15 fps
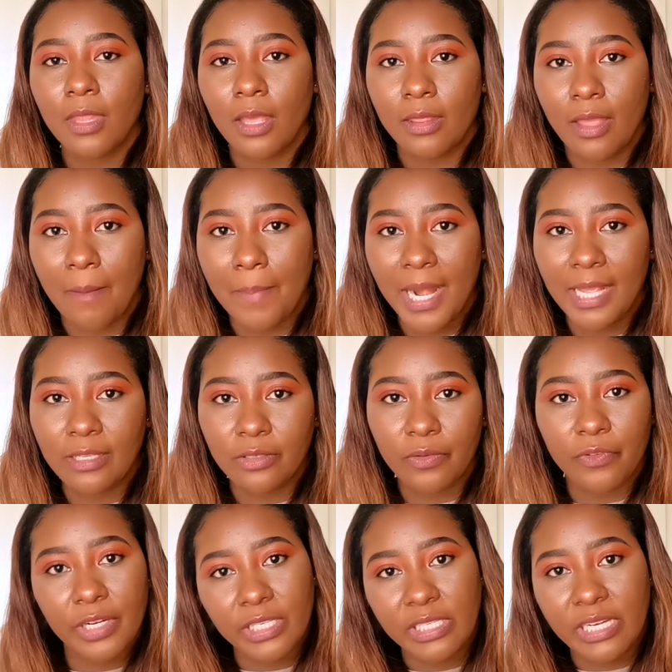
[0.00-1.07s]
their place of
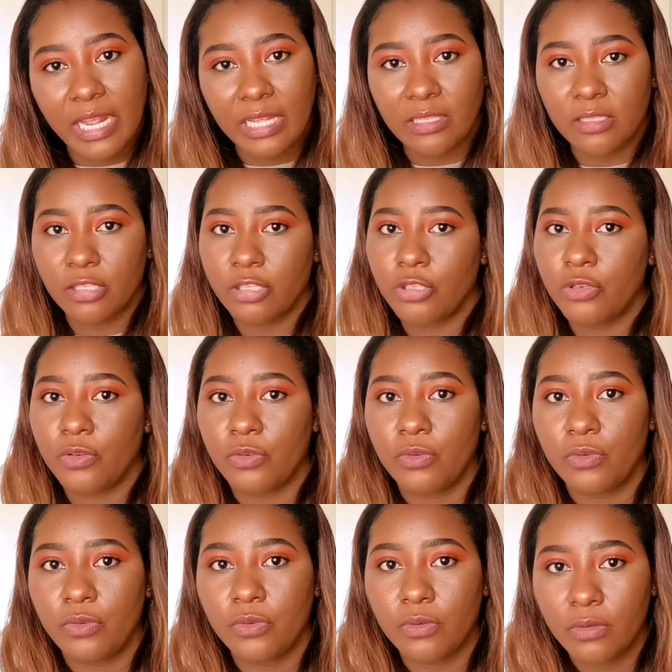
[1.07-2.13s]
residence
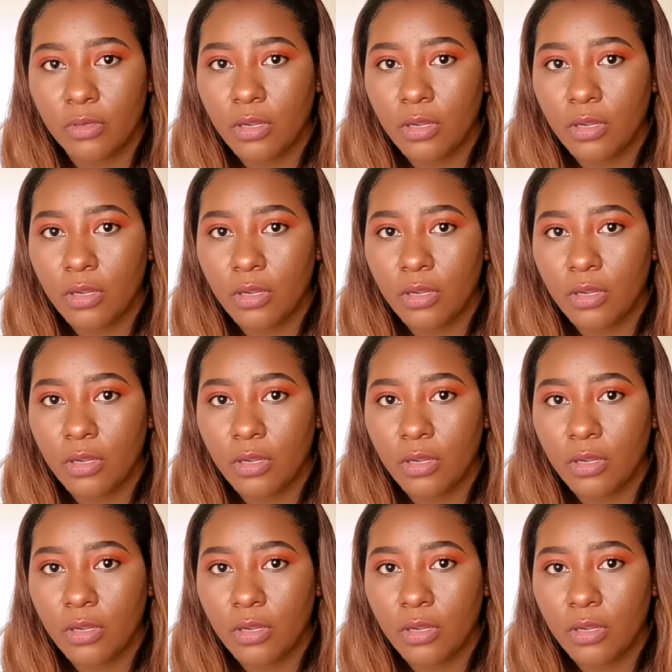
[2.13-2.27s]
to